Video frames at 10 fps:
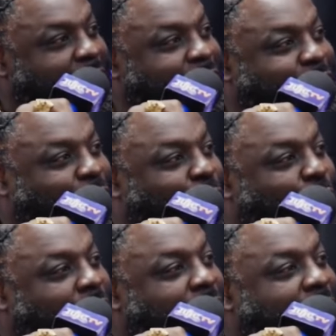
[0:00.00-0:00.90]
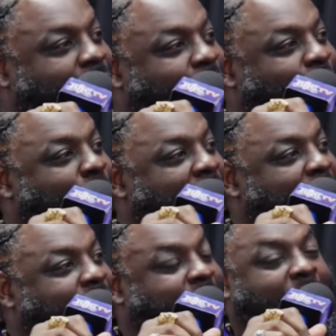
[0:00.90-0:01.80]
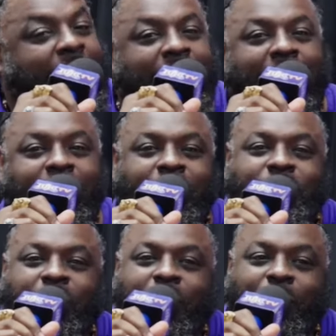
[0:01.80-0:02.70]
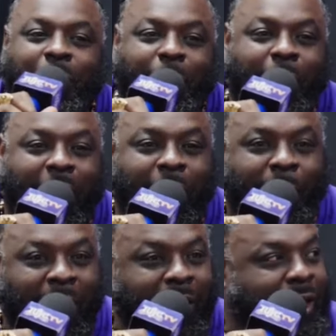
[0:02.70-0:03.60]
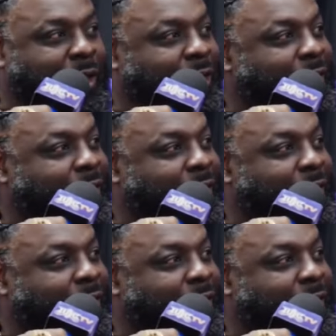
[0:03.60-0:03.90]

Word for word: So one day in your mind's like, hey, I need to stand up like a man.